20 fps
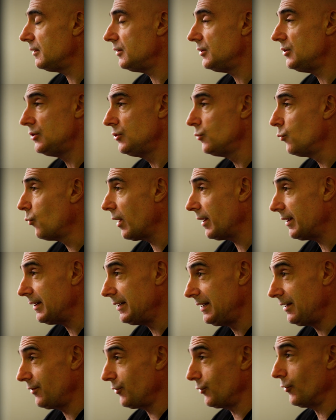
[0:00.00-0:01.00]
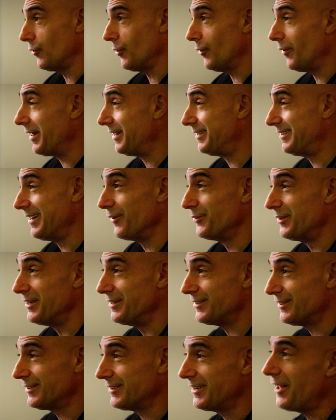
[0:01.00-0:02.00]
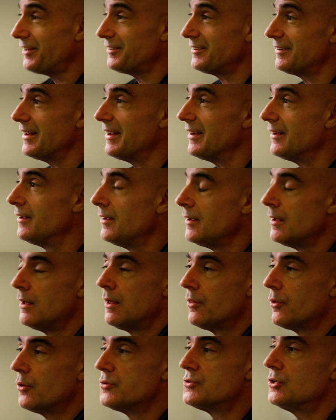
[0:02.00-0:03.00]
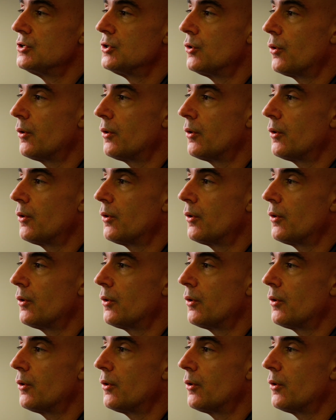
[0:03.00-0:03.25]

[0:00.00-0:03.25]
you want neither of those. They sound disgusting. Those are your